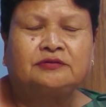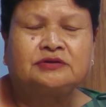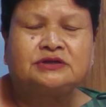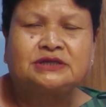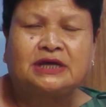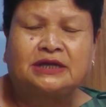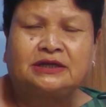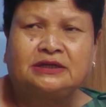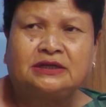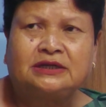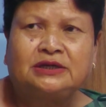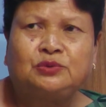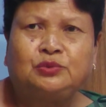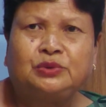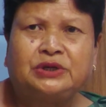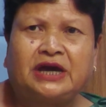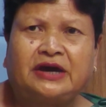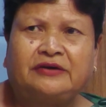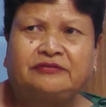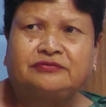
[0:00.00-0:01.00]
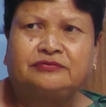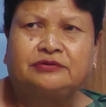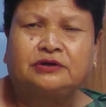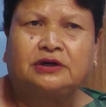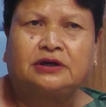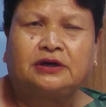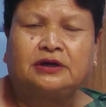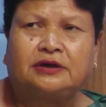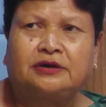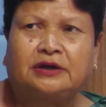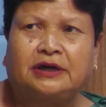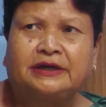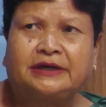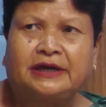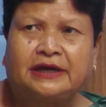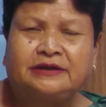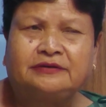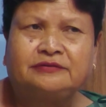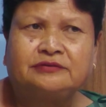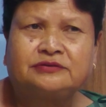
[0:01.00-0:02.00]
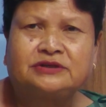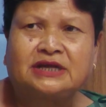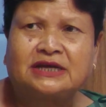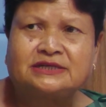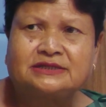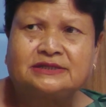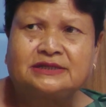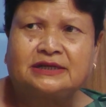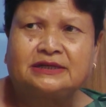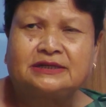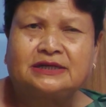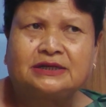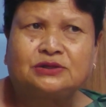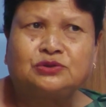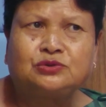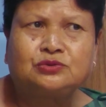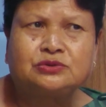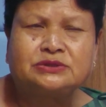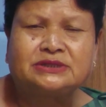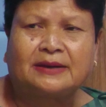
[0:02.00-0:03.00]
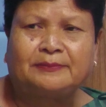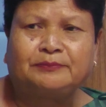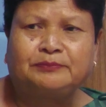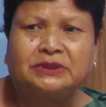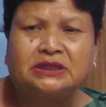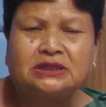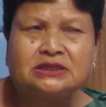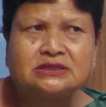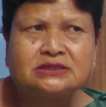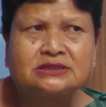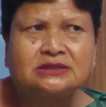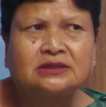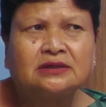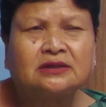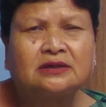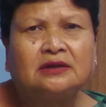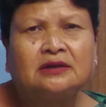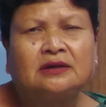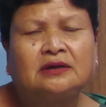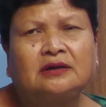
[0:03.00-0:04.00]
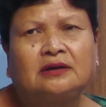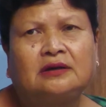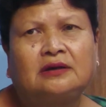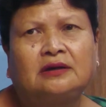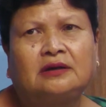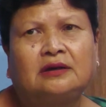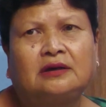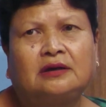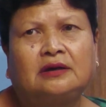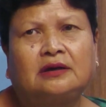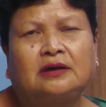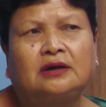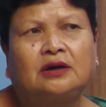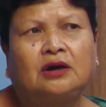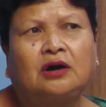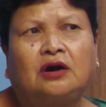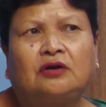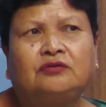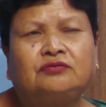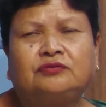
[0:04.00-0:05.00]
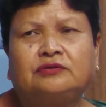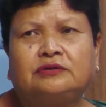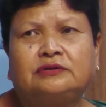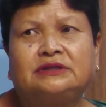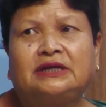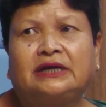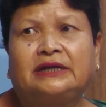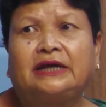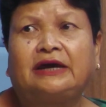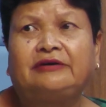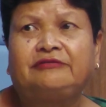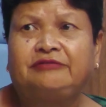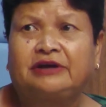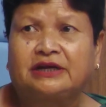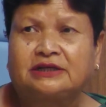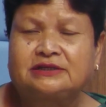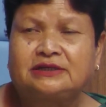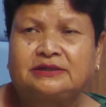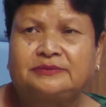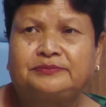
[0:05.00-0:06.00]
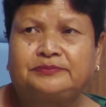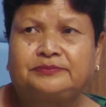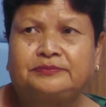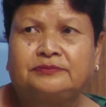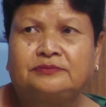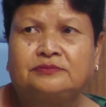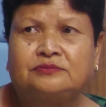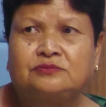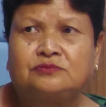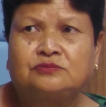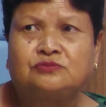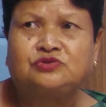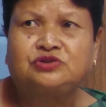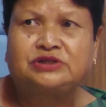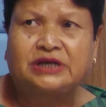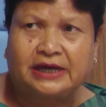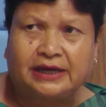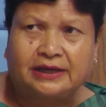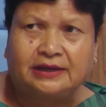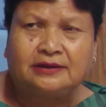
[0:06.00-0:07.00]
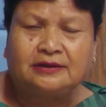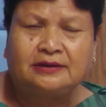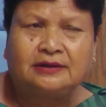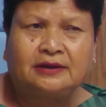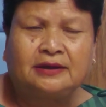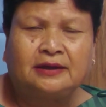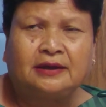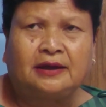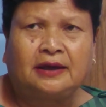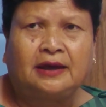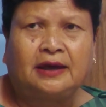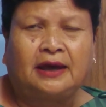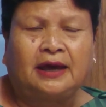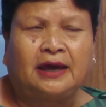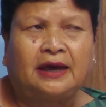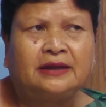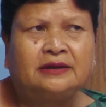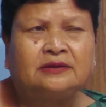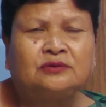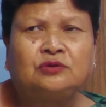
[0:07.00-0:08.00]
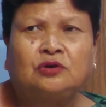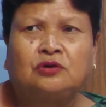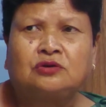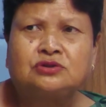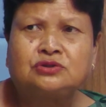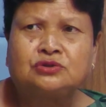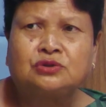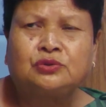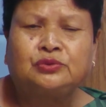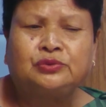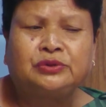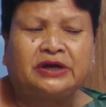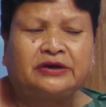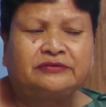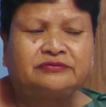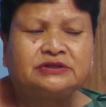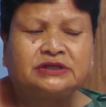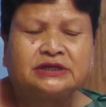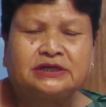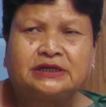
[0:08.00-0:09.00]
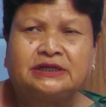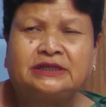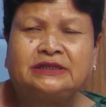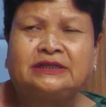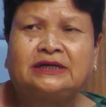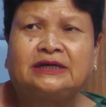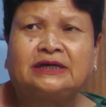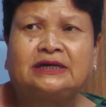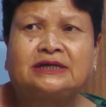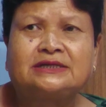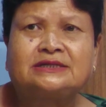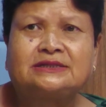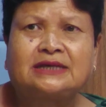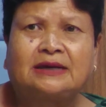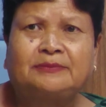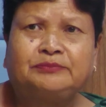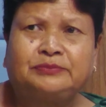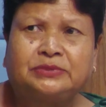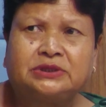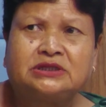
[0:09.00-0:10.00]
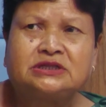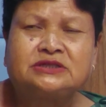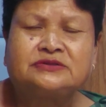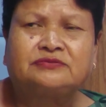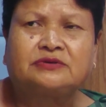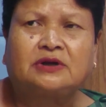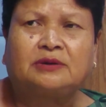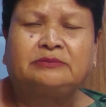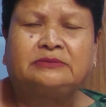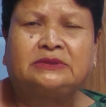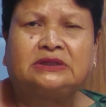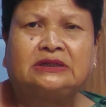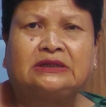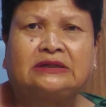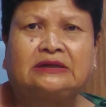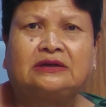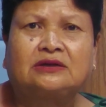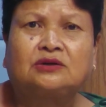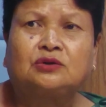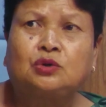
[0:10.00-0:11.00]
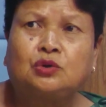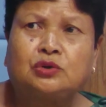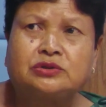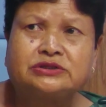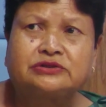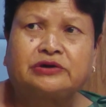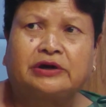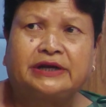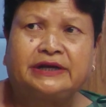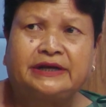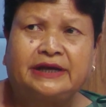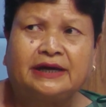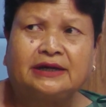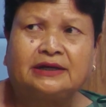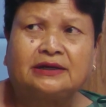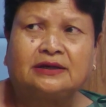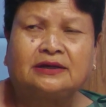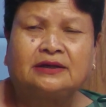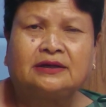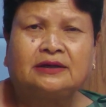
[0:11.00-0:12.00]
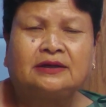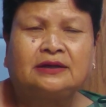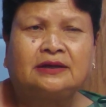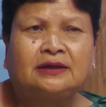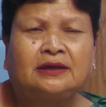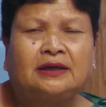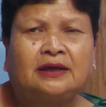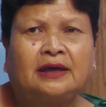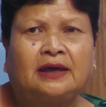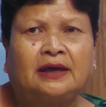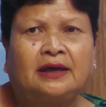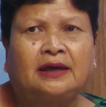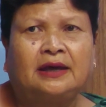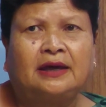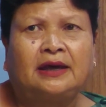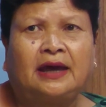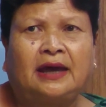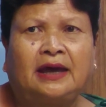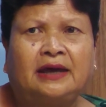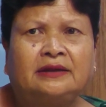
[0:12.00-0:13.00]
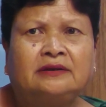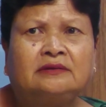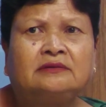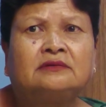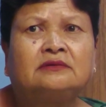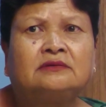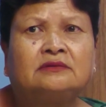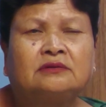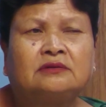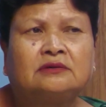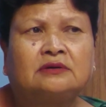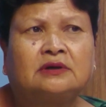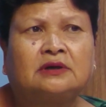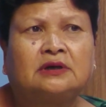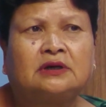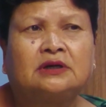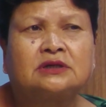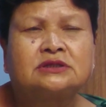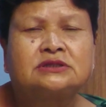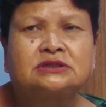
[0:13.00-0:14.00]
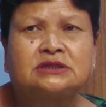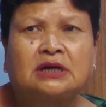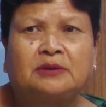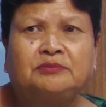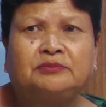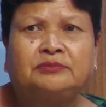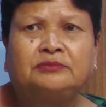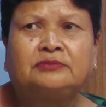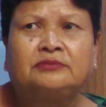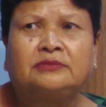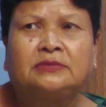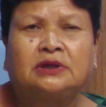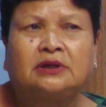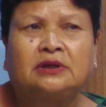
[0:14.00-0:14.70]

Recently we have again tested the two samples of that affected child, and also we have taken the samples from the close contact and some